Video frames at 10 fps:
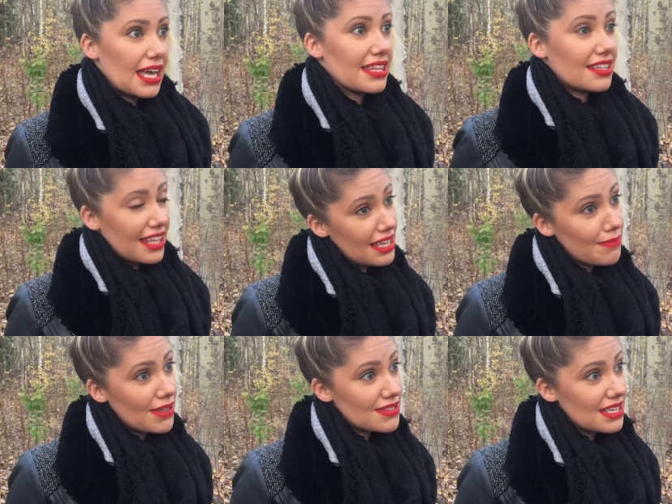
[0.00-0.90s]
and the leg
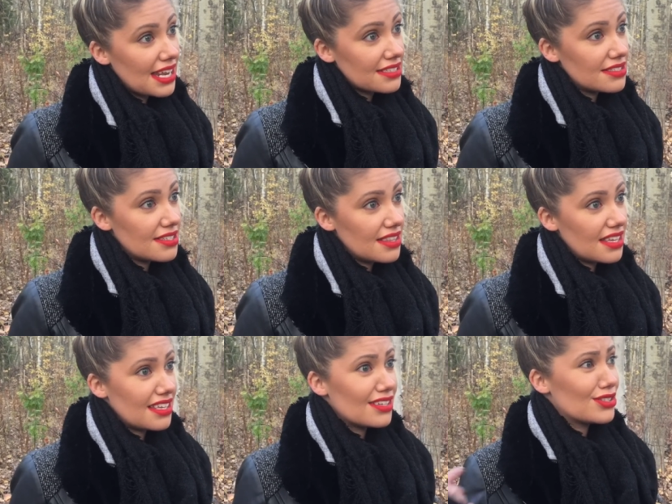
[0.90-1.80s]
bone's connected to
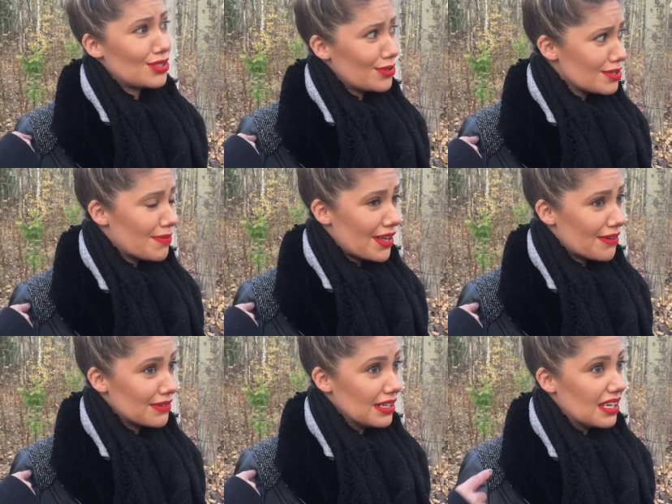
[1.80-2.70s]
the shoulder
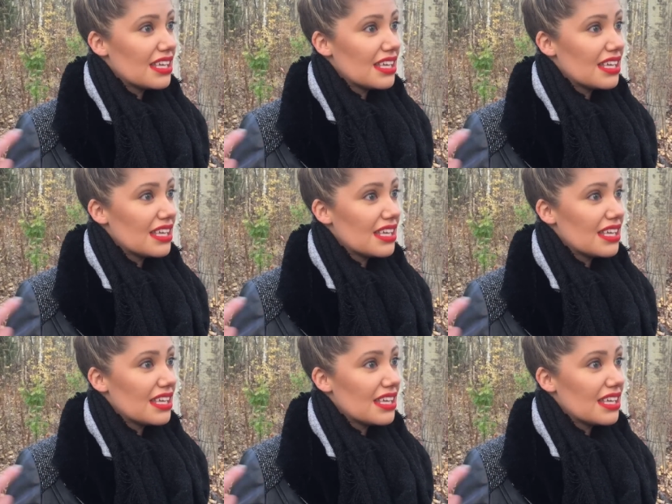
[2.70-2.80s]
bone,